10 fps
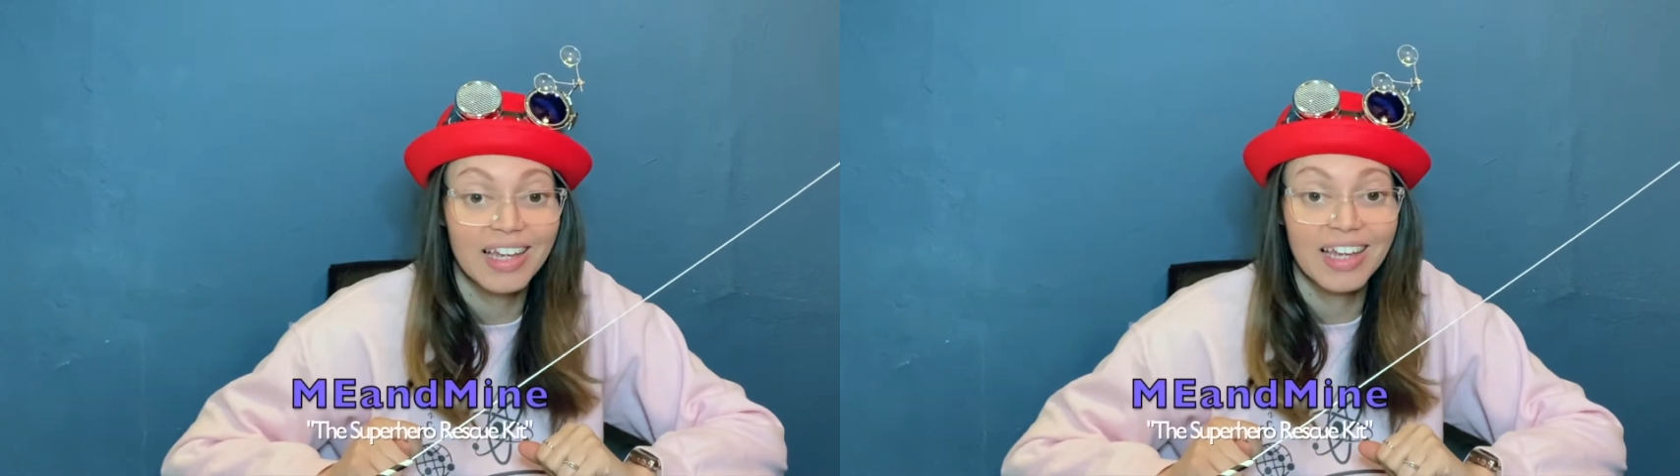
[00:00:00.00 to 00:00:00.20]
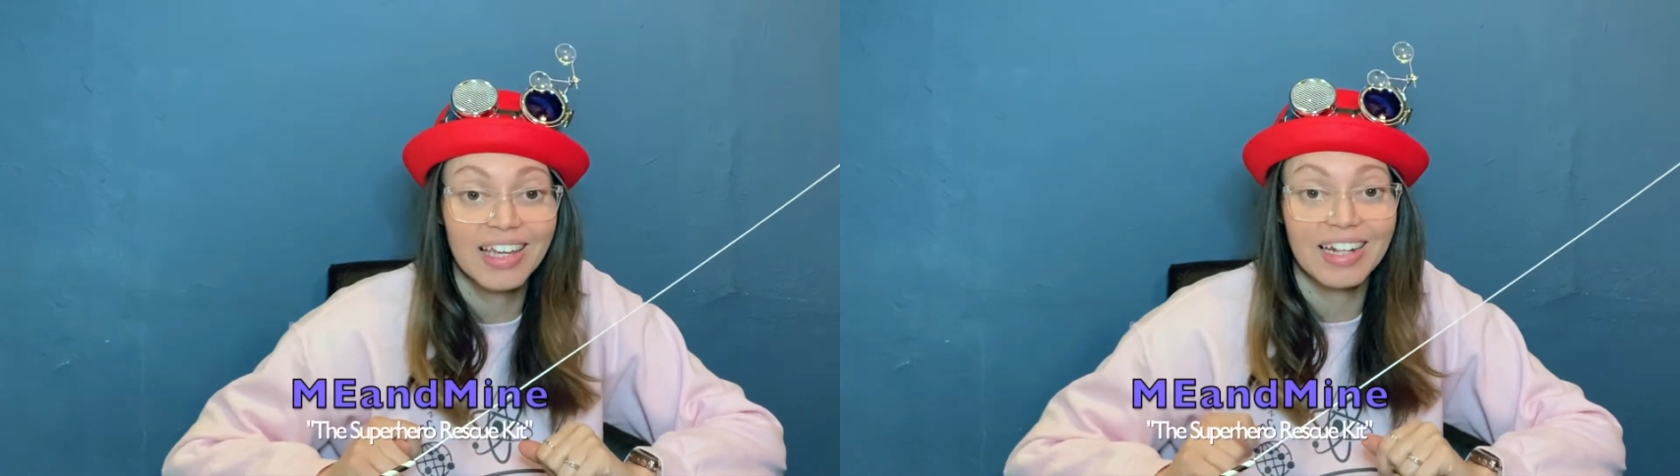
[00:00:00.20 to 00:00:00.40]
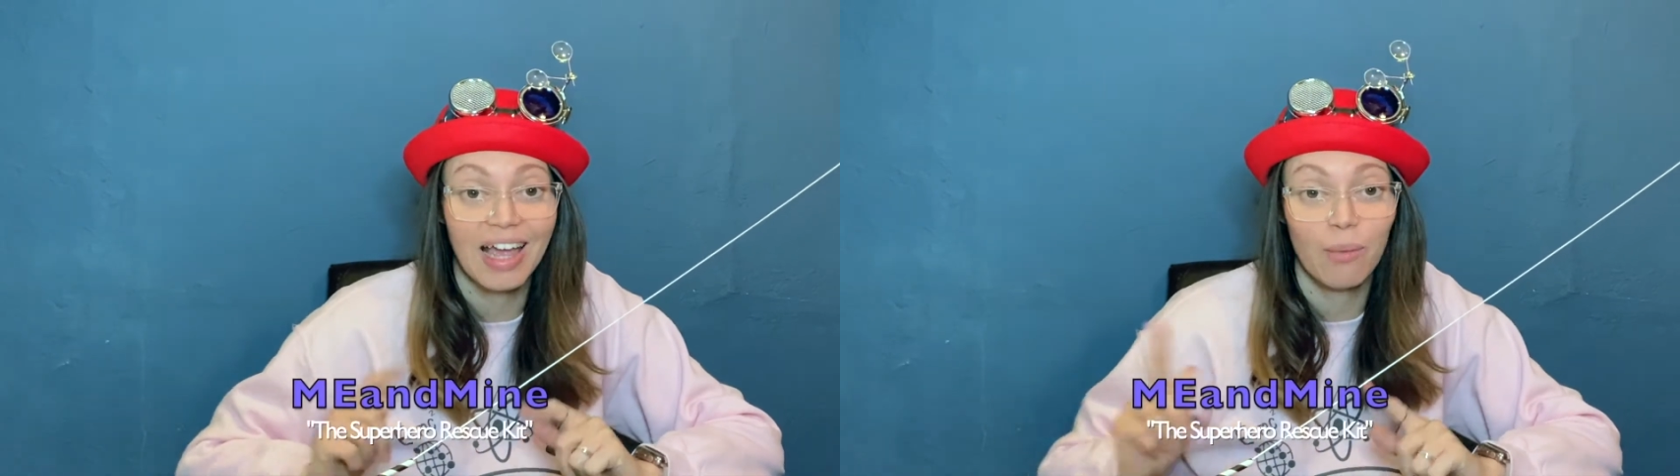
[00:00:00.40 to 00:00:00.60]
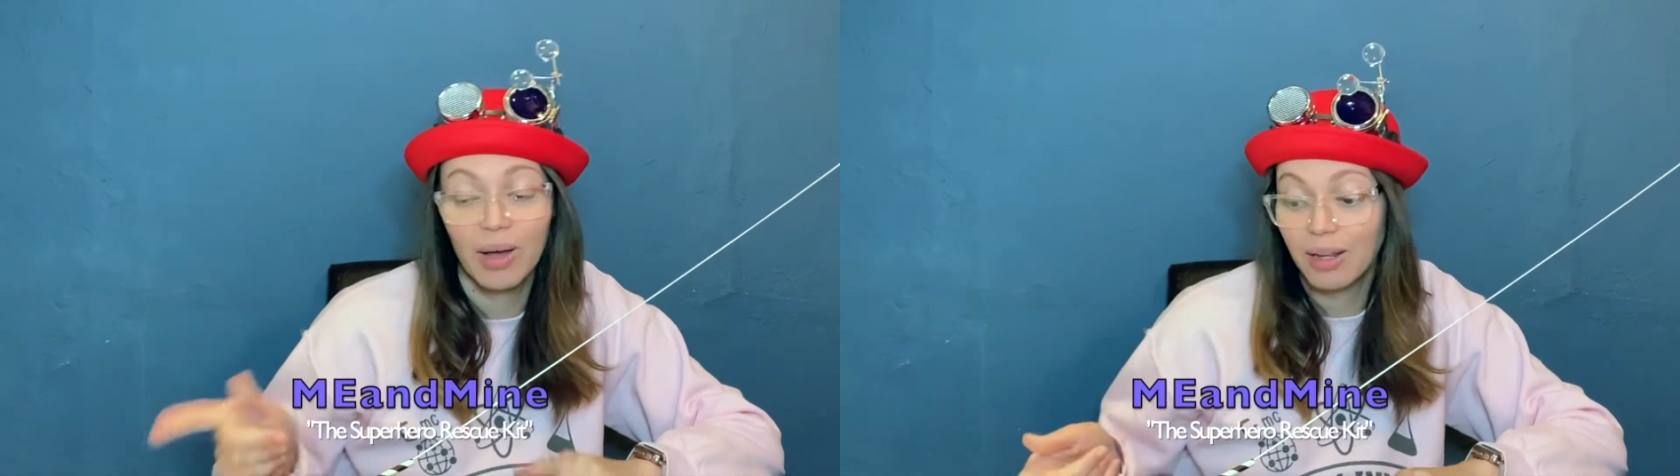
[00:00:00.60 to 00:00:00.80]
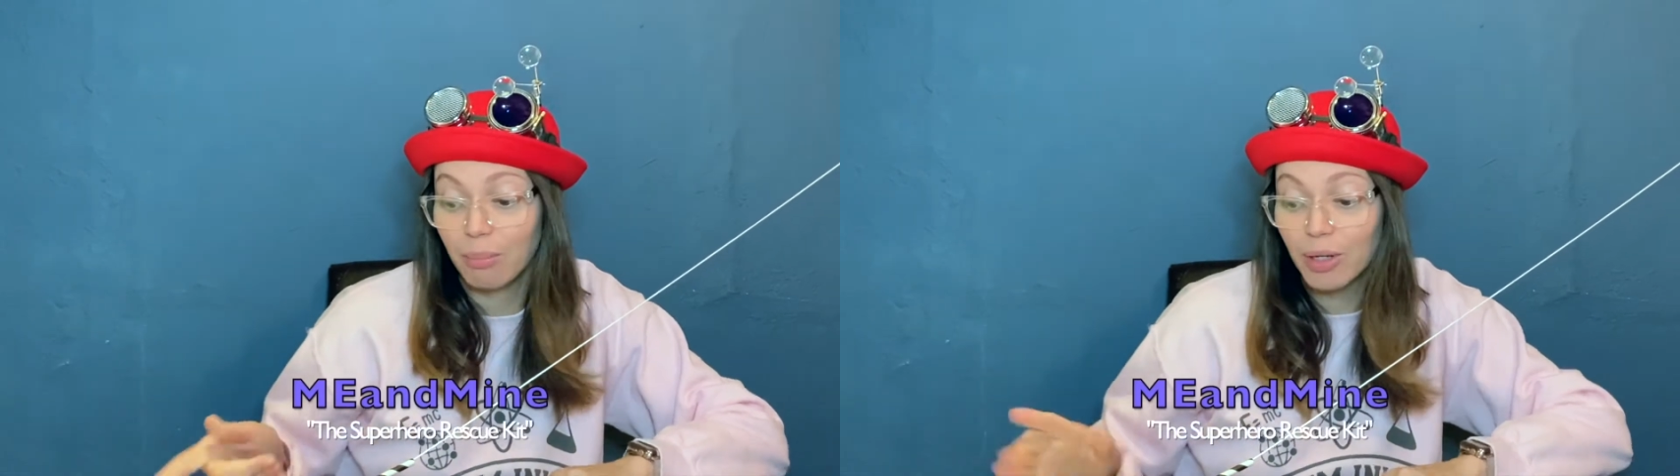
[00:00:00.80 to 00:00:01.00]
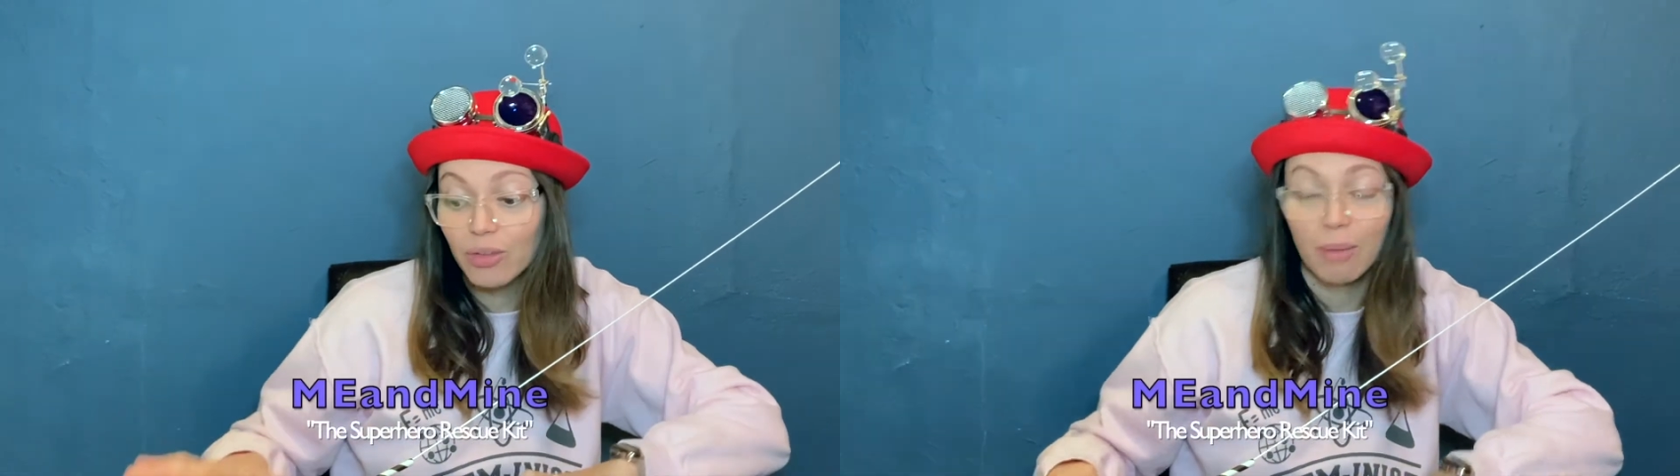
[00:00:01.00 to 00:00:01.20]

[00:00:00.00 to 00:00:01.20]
and I already built.